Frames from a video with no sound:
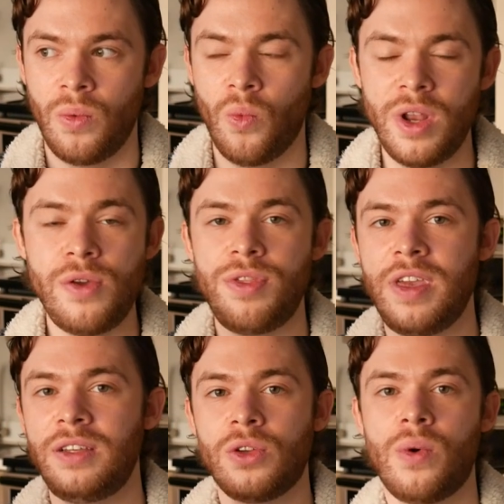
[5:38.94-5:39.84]
What do you
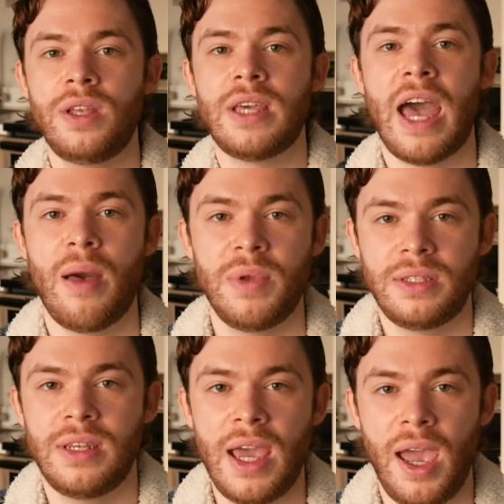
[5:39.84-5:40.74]
think is going to happen
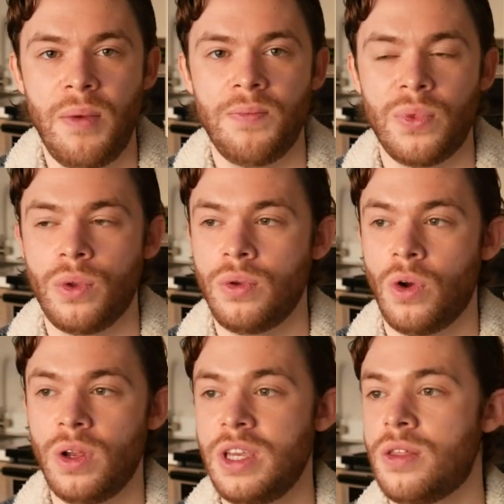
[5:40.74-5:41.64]
today?
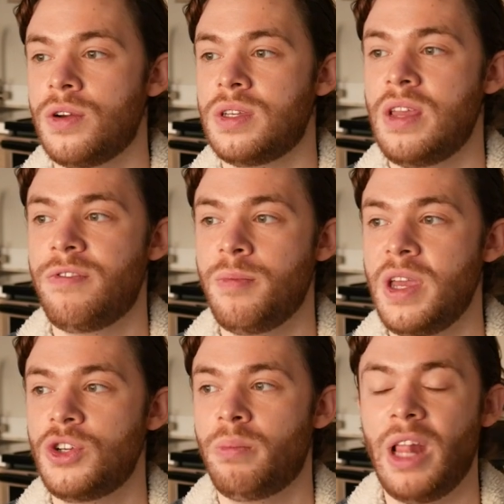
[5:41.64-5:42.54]
Currently, there is an
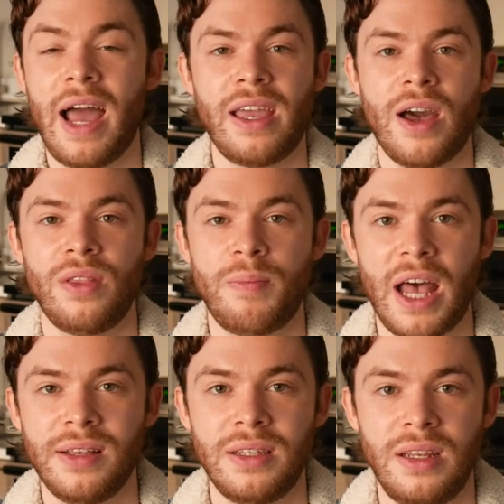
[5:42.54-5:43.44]
information blackout in the
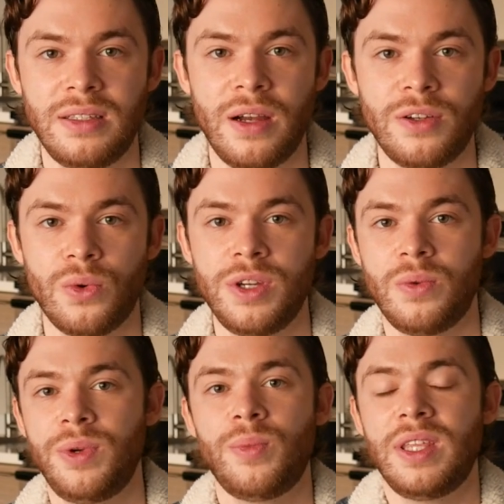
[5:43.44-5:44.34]
Palestinian territories
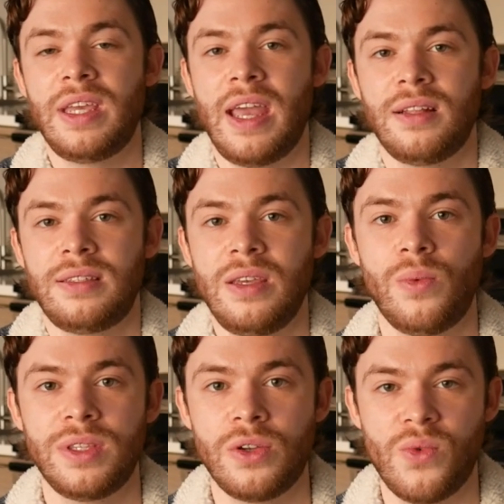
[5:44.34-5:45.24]
and we really can't see
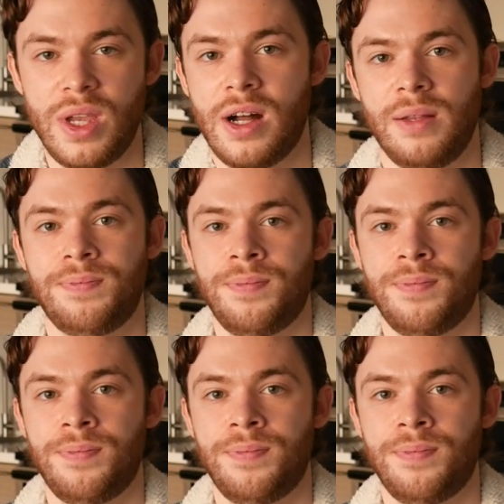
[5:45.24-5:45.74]
what's going on.